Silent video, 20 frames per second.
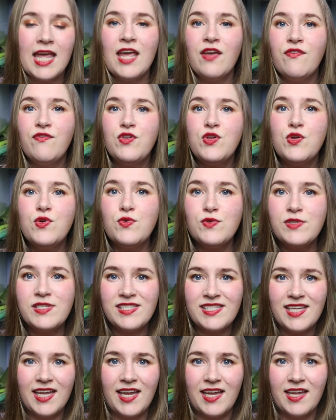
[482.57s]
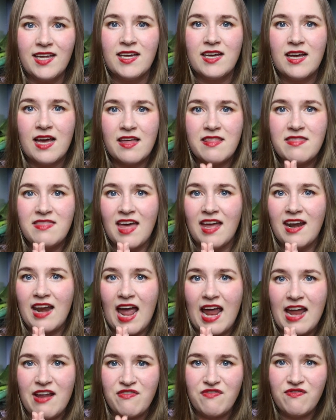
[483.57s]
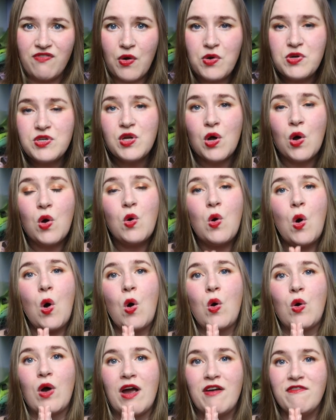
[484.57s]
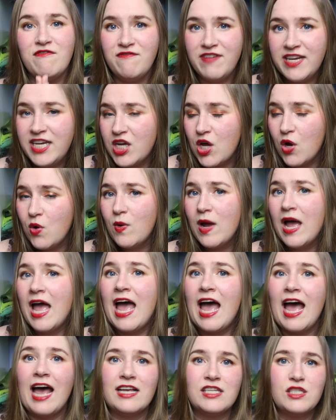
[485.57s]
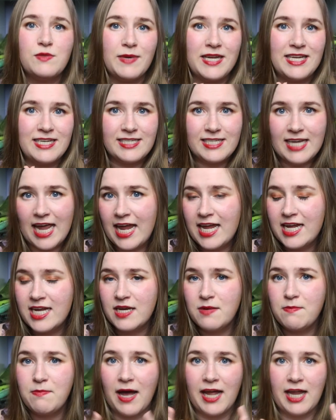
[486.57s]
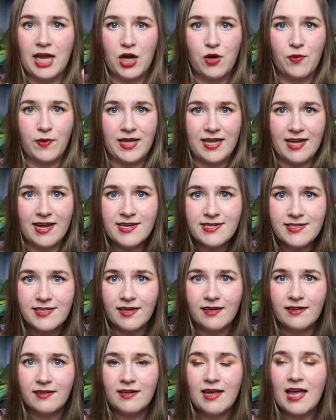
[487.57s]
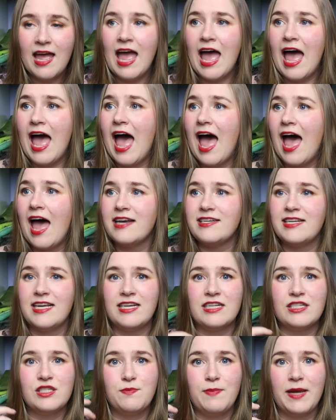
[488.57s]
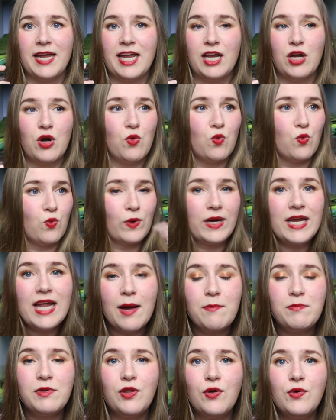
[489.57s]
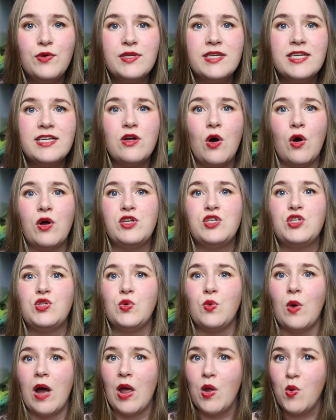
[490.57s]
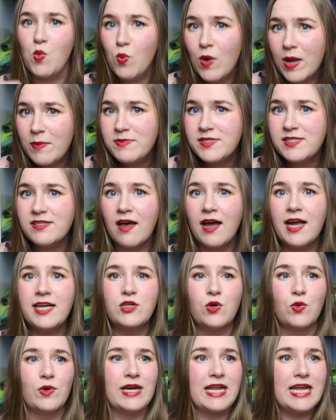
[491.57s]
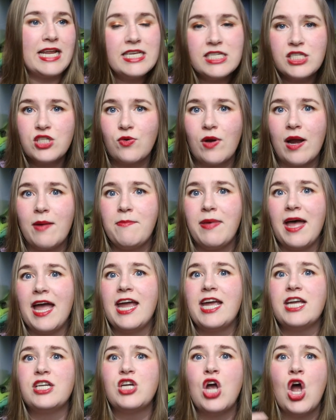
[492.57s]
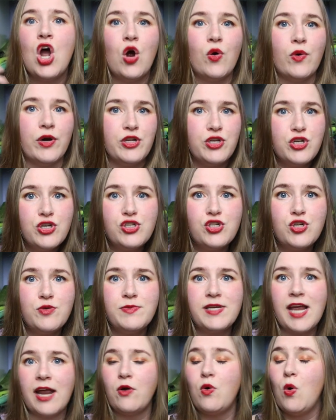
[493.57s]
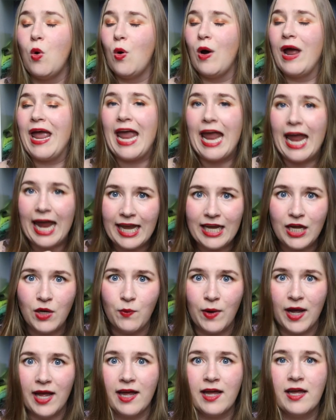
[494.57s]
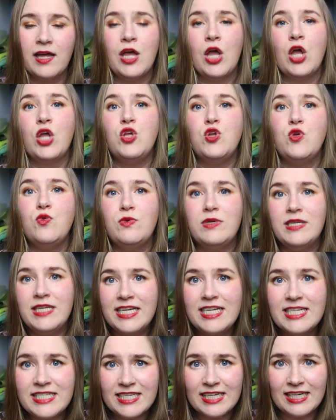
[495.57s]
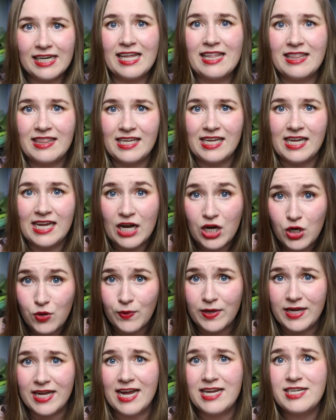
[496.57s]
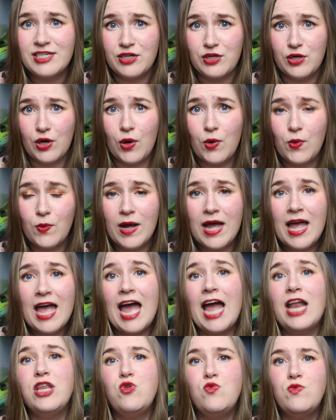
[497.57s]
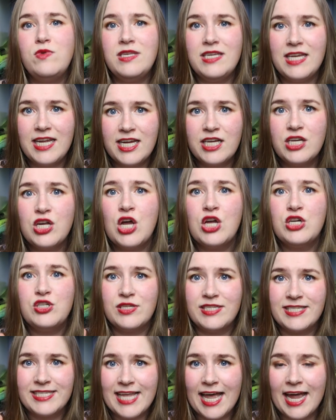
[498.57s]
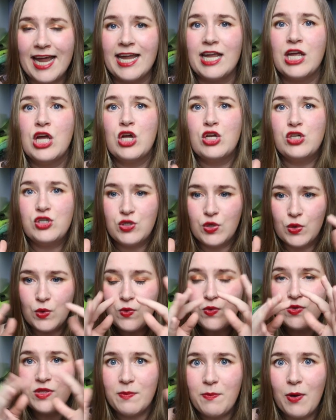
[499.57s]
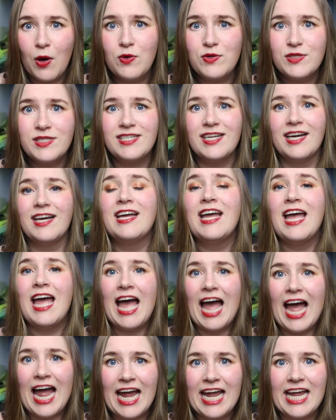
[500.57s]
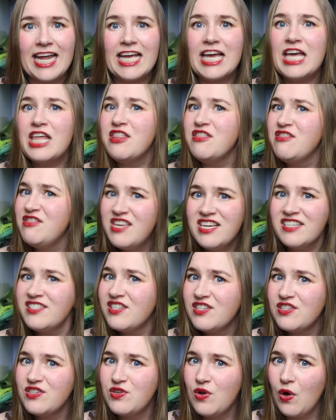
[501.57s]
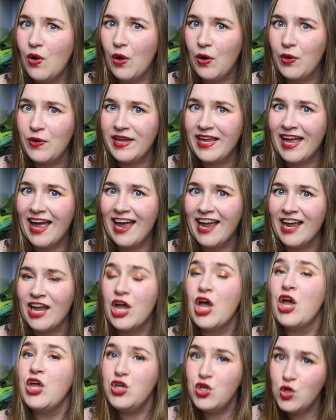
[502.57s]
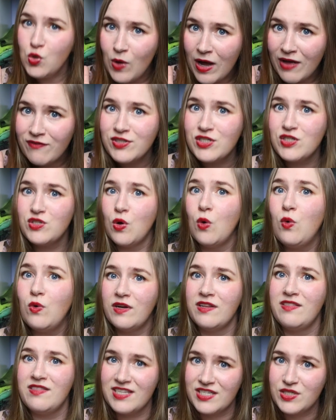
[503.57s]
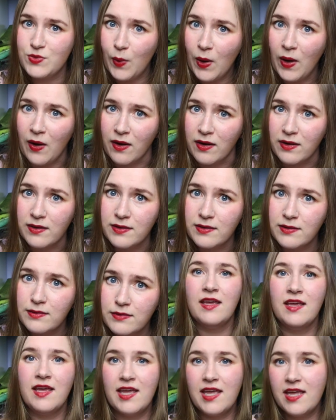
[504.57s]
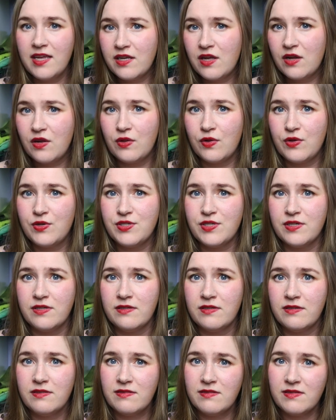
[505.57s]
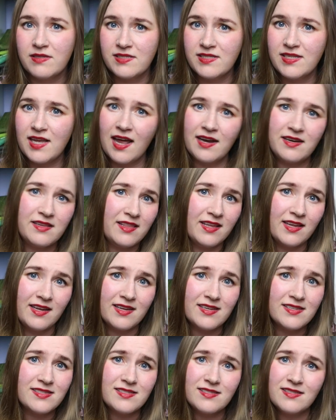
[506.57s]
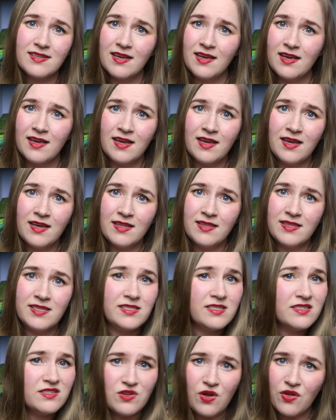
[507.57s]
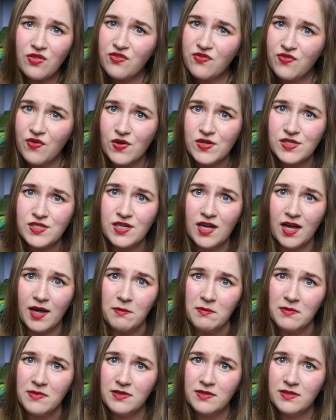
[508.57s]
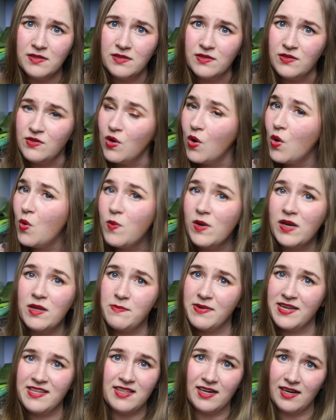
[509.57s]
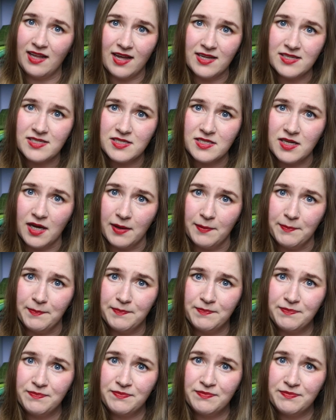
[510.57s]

If you see that a photo or a video has been taken by a creator and it has been re-uploaded onto a website or an Instagram page or a YouTube channel or anywhere, you need to let the creator know, and you need to say to the poster, hey, this is not okay. You have stolen this work. In conclusion, the sad thing is, this is not the first time, nor will it be the last time.